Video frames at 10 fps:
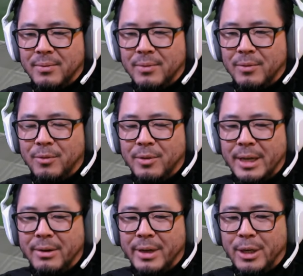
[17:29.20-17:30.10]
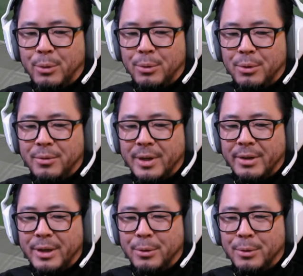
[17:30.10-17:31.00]
Very cool.
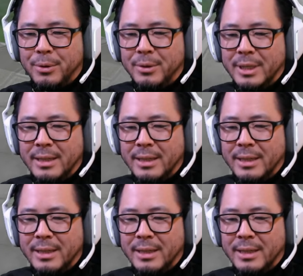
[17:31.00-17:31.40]
Very cool.